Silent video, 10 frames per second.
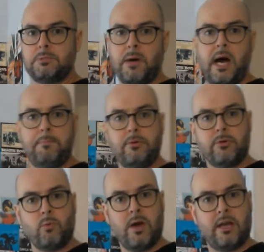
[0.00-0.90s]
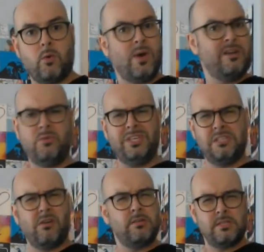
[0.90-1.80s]
popular when? When do we
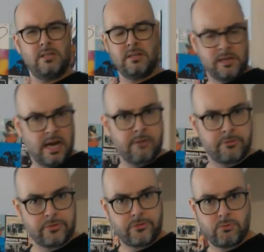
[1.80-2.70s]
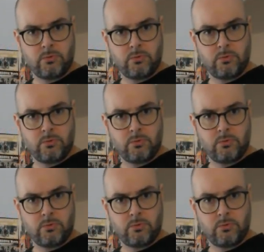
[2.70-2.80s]
start seeing novels?